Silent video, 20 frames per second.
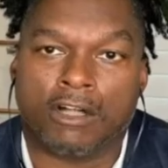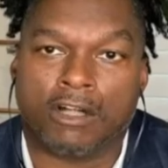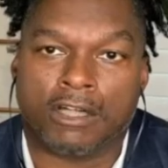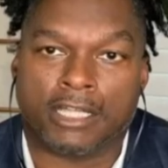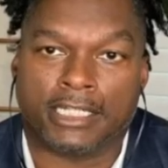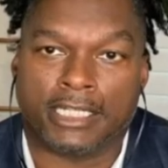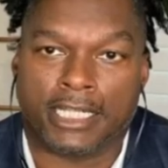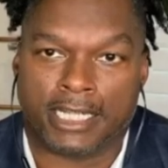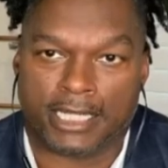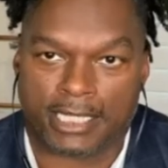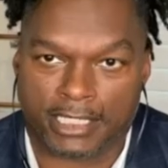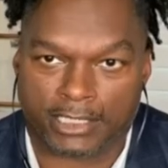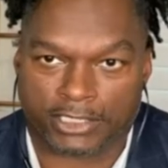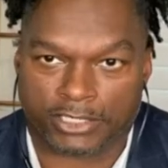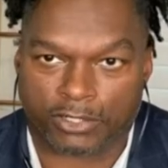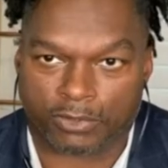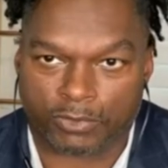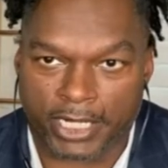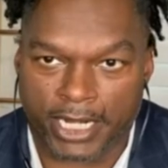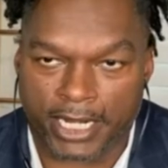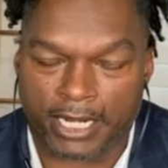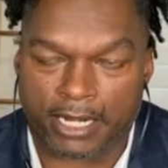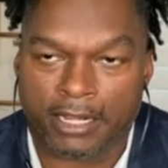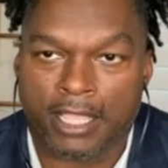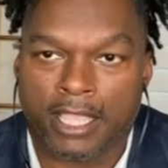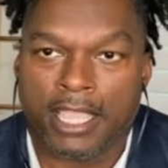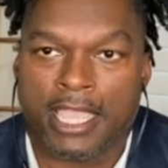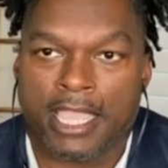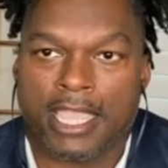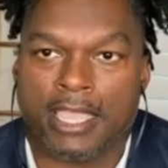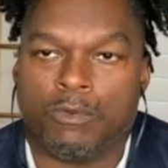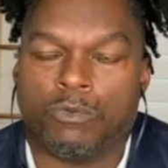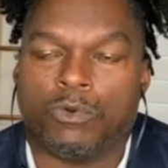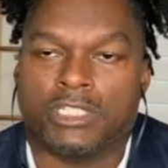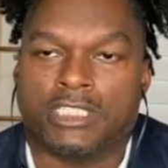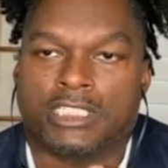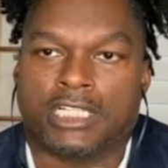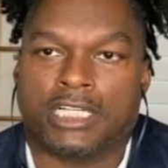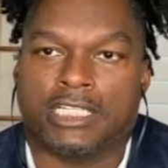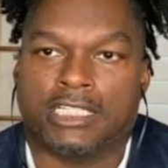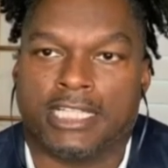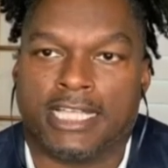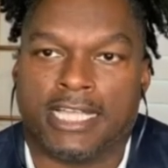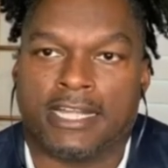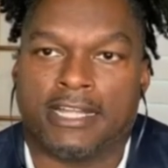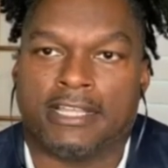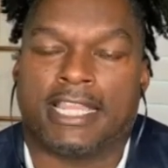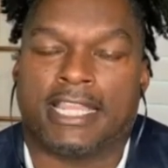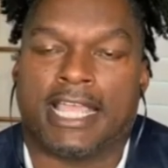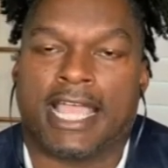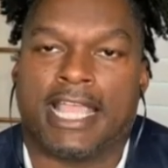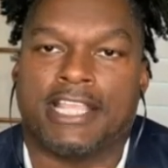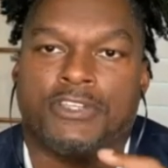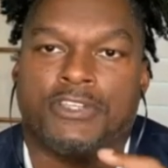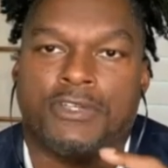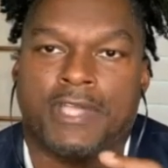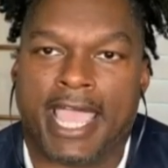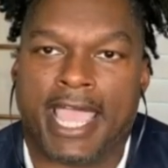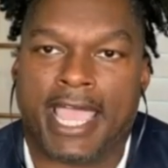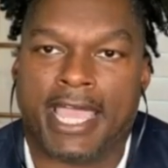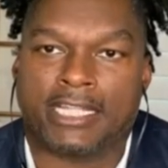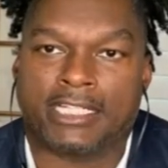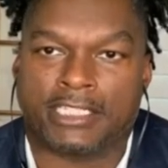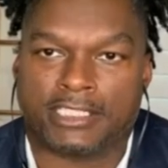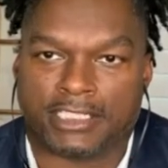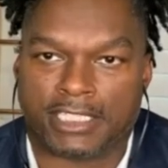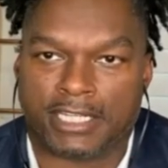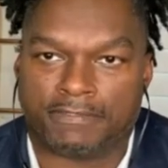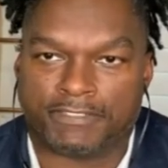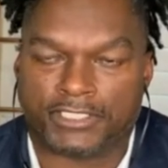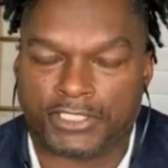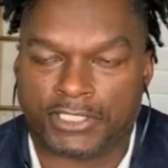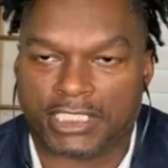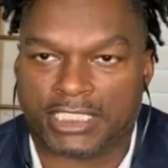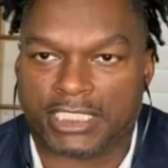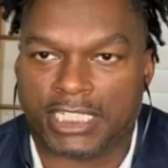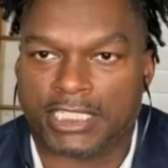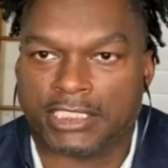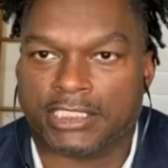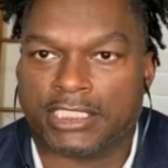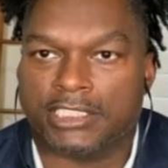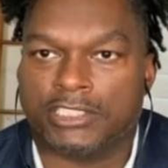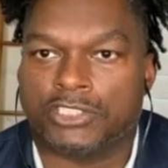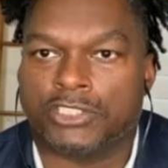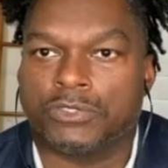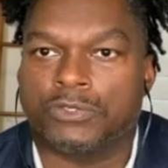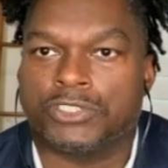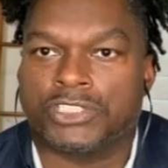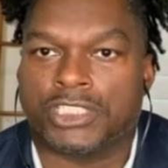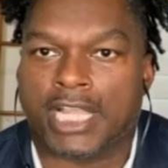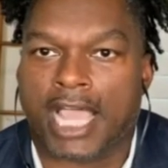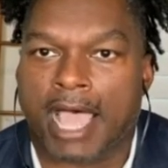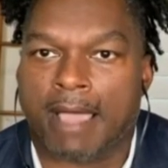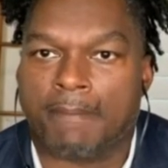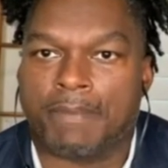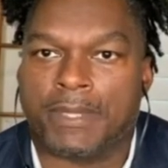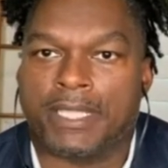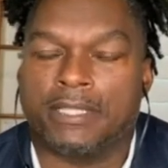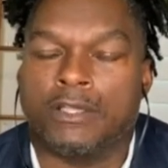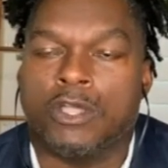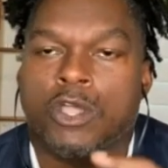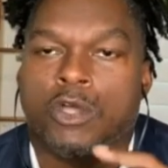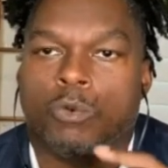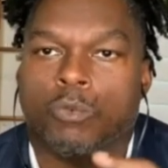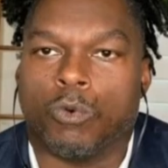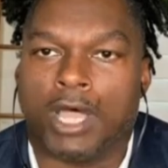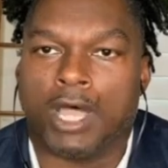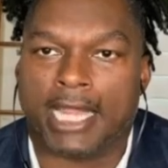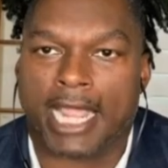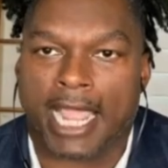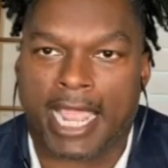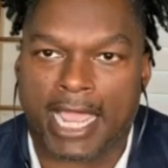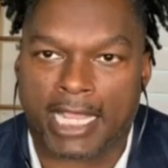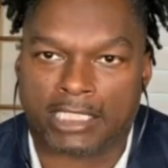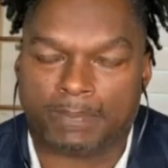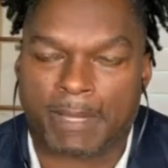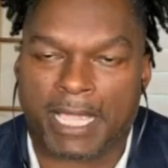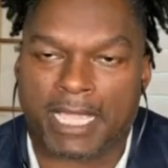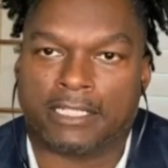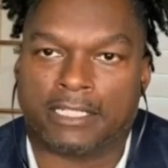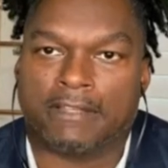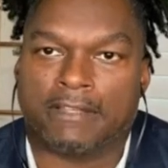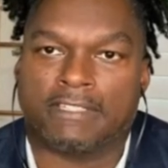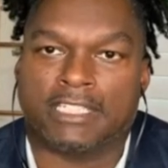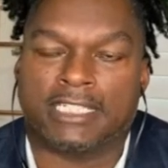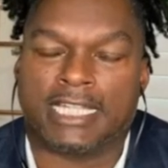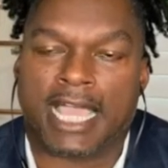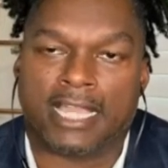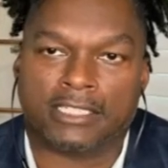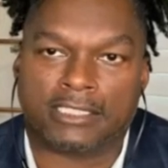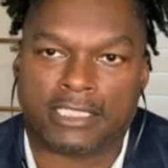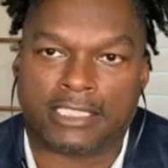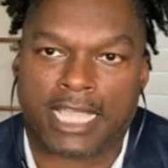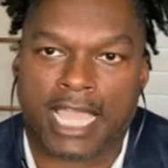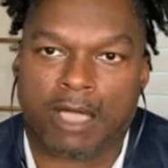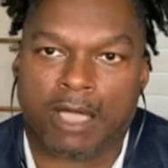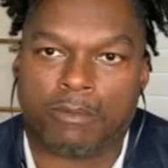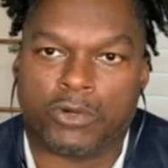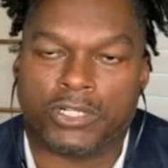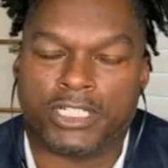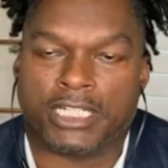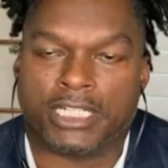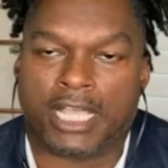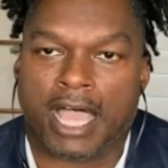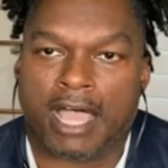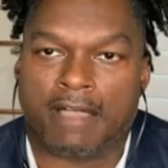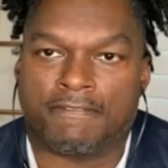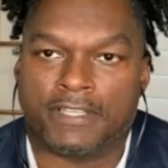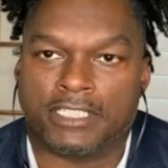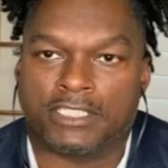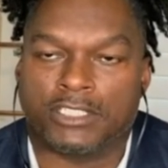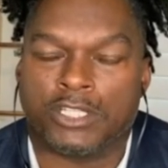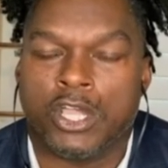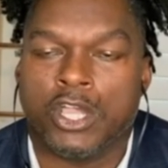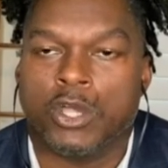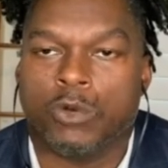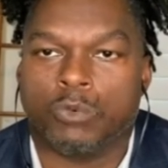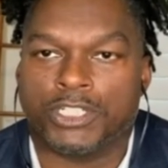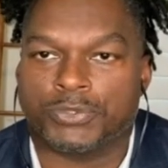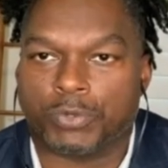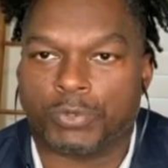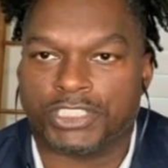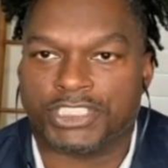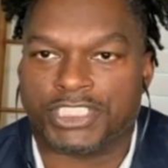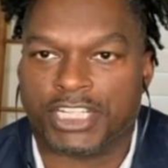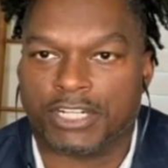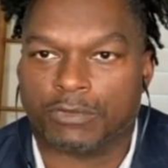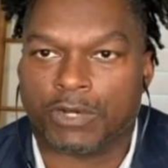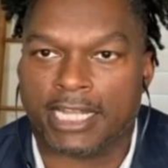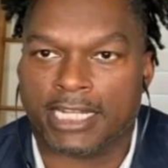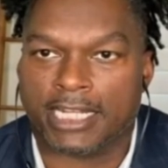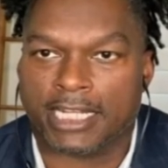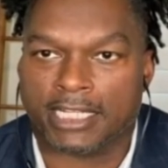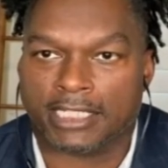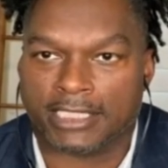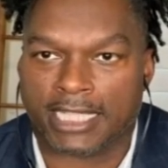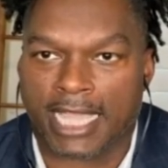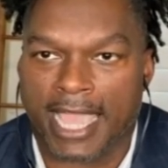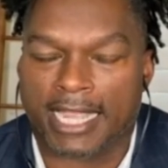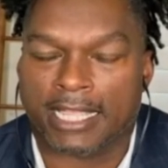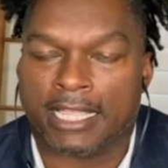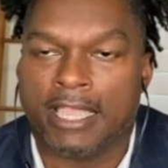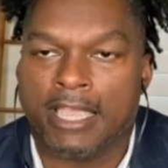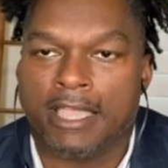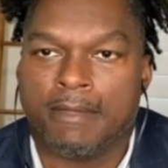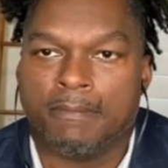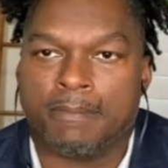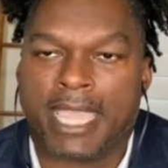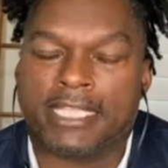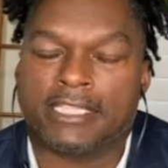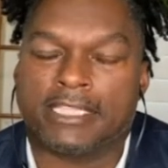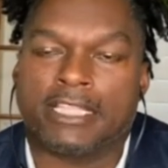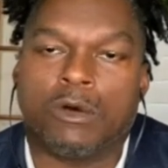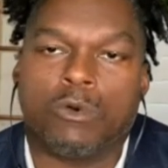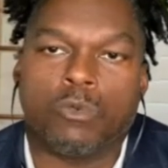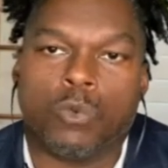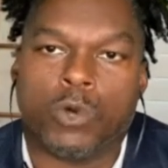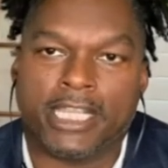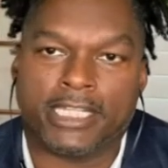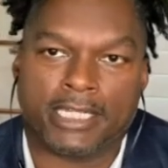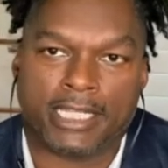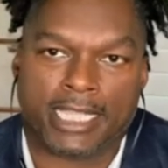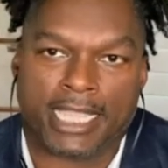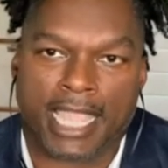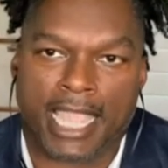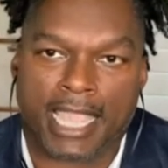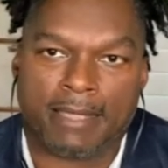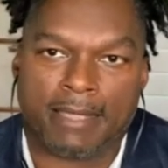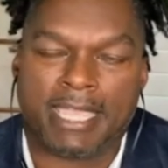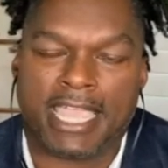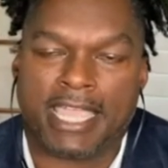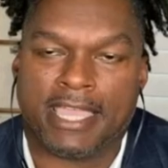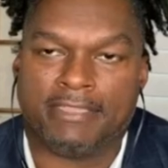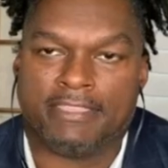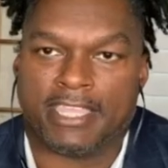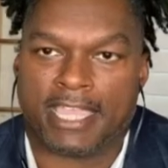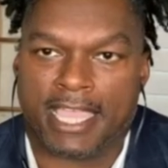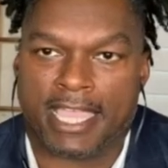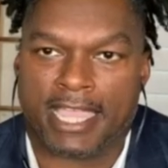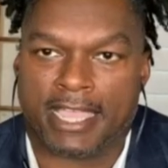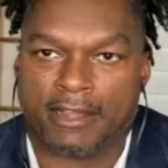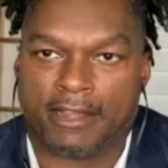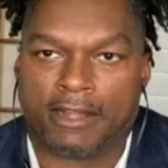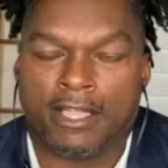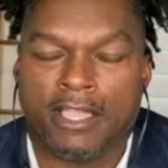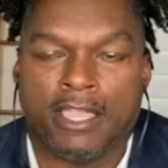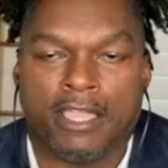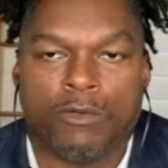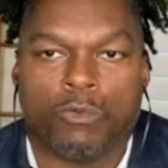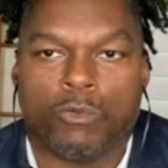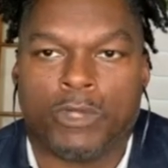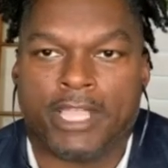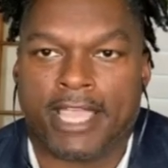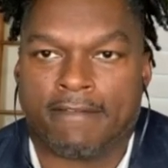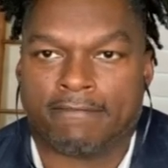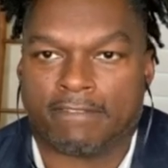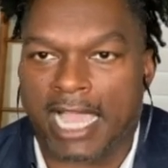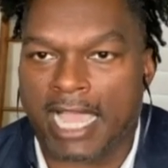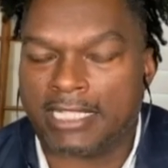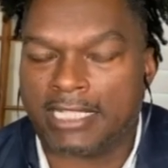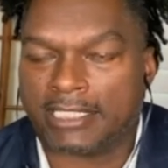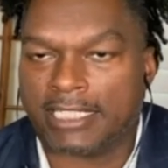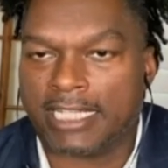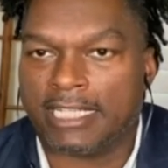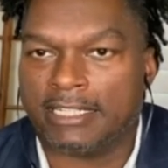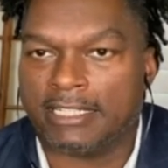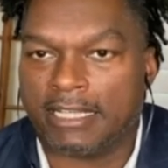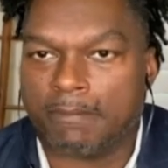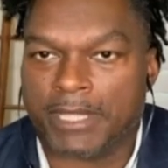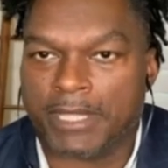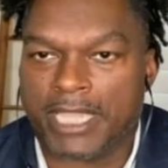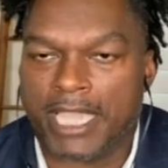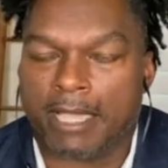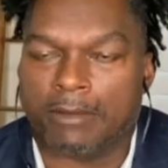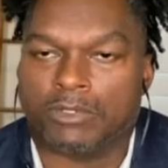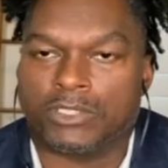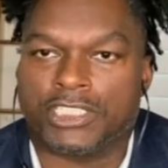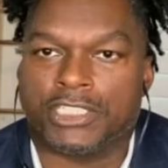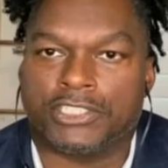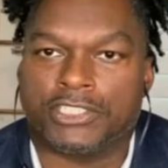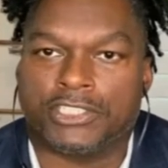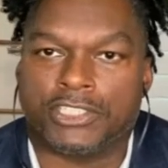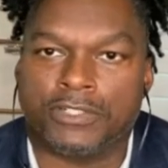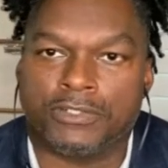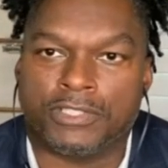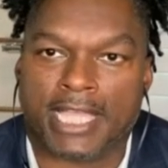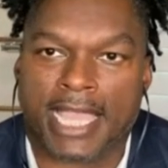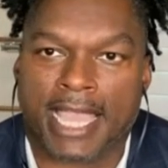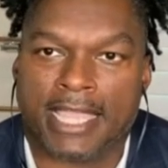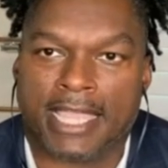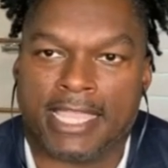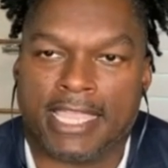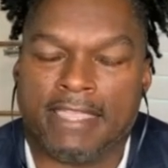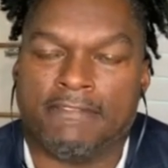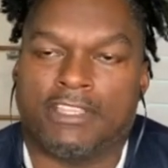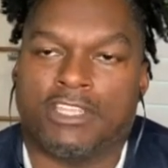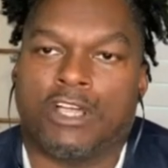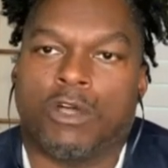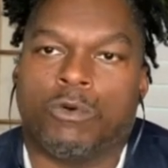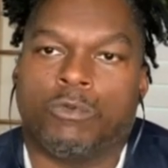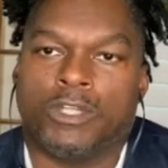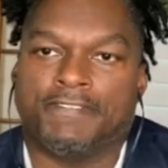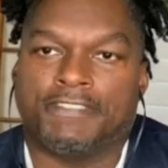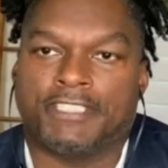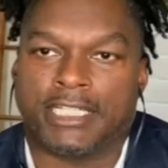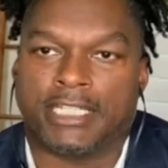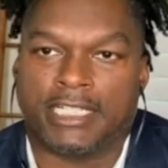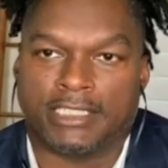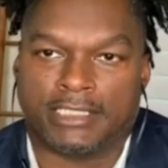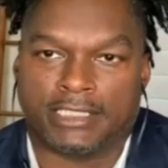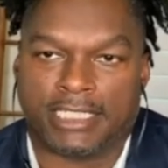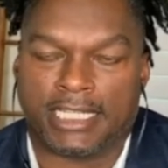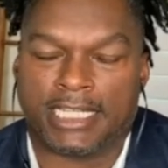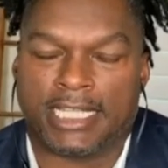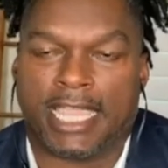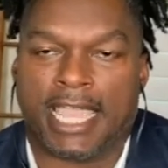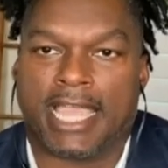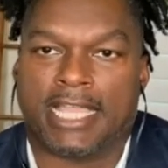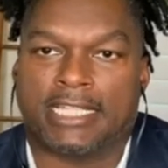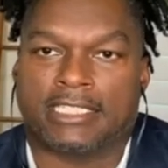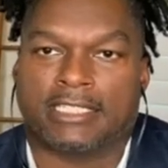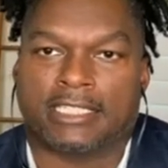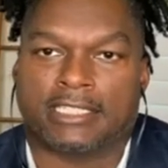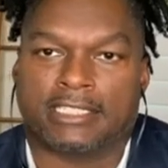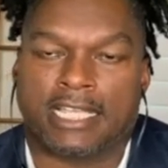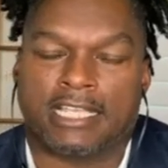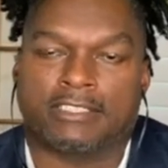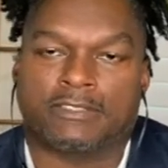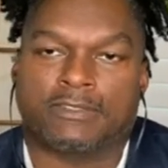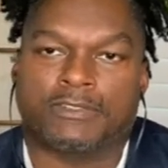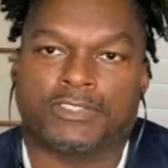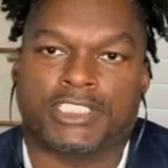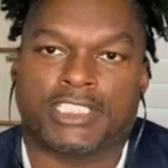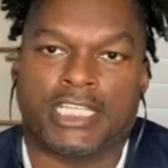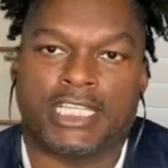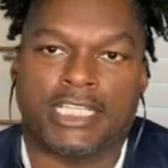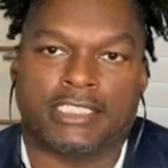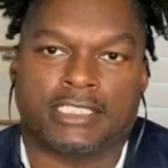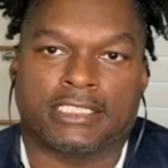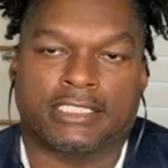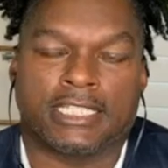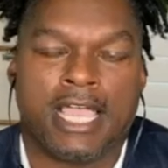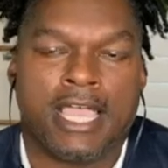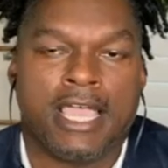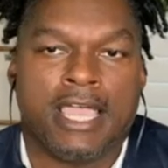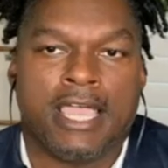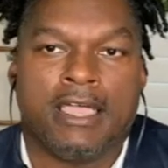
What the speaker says: on in his career, it was clear that you had to shift your attention to stopping one aspect of the Dallas Cowboys offense, which was their running attack. Make them win the game in the air. We have not seen them be able to do that, even though we've seen Zeke had successful seasons.